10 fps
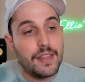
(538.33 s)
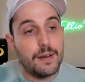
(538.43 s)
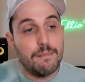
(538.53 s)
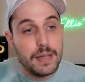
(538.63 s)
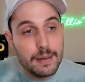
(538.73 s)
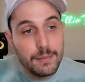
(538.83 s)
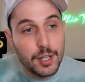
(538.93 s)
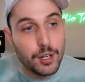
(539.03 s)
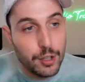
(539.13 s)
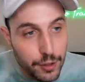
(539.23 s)
The MIM
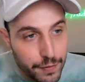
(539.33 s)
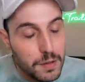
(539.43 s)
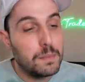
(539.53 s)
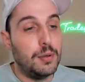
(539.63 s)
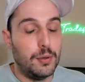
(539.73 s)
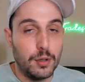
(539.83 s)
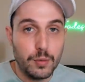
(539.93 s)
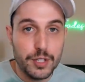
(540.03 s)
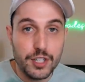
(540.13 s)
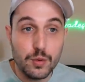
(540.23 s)
curve pool,
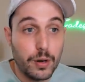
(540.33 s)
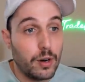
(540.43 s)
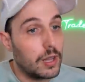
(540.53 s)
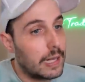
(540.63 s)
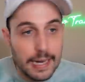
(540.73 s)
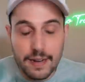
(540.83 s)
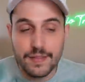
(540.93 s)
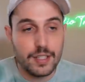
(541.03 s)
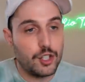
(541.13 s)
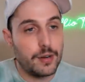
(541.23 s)
which is where a lot of
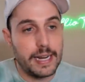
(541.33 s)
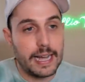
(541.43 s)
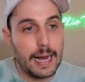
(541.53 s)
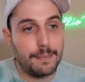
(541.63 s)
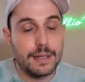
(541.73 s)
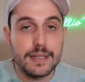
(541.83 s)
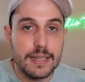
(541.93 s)
this trading happens,